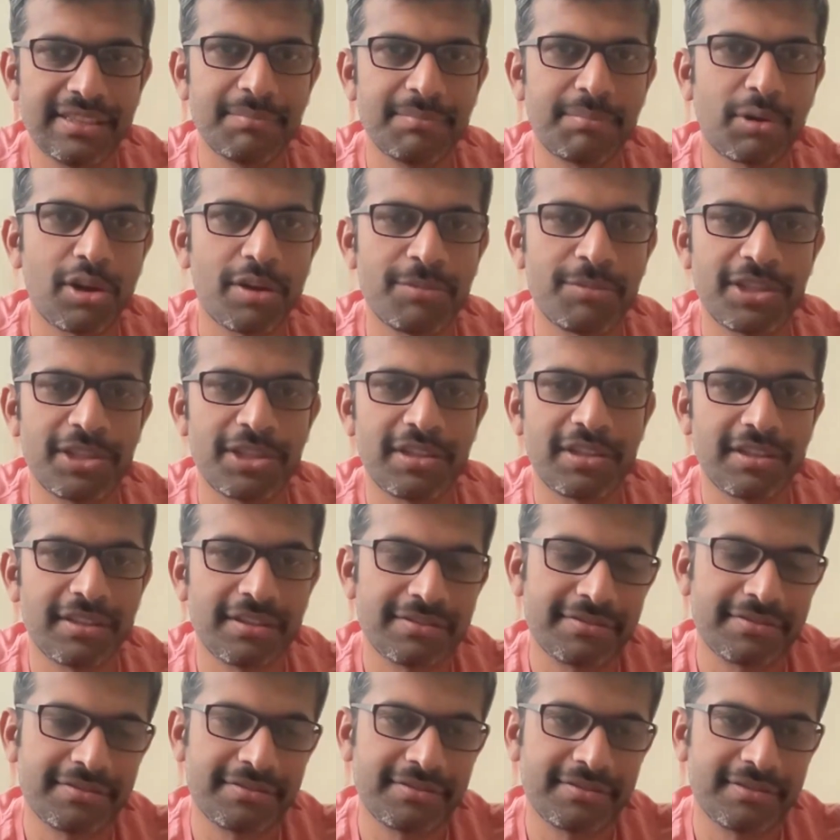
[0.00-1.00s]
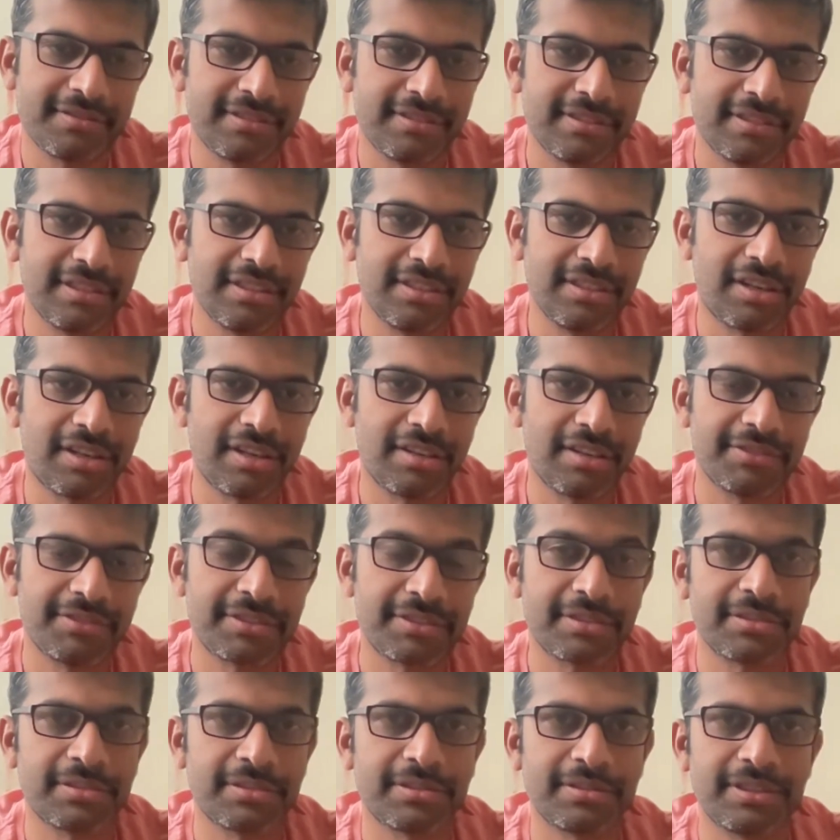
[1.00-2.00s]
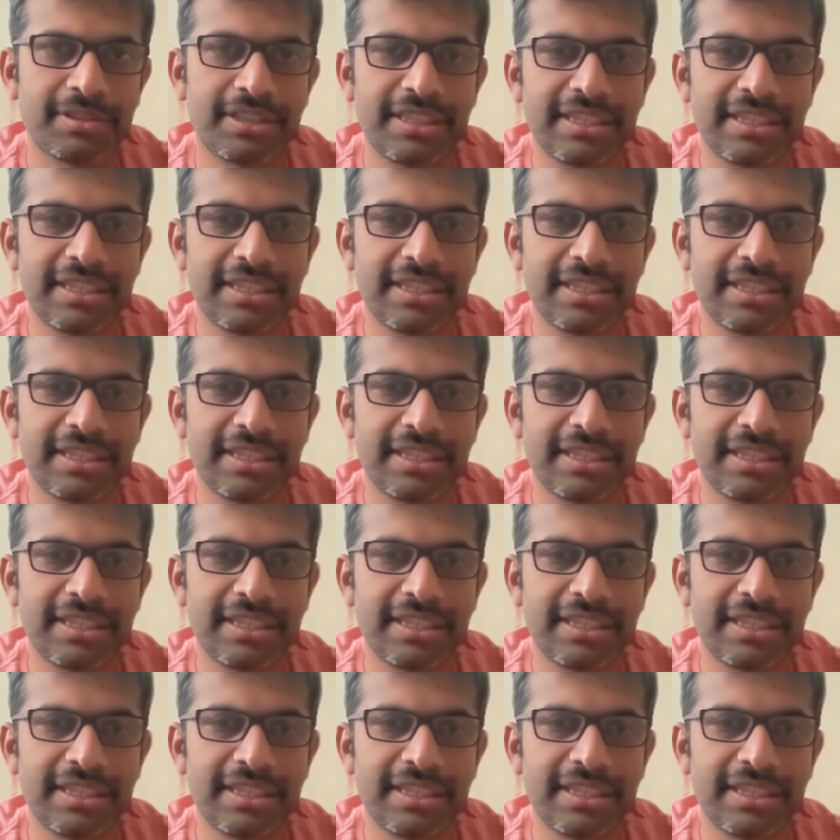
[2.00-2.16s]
deployment of artificial